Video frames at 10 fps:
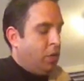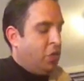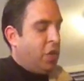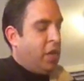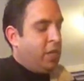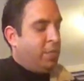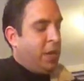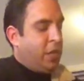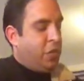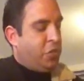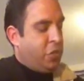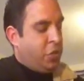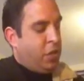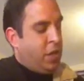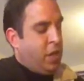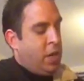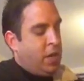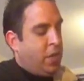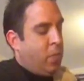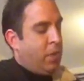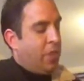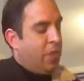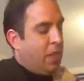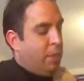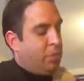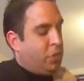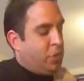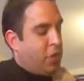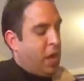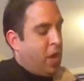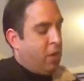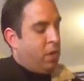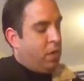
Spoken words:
Just making sure that we've got the lumps stirred out.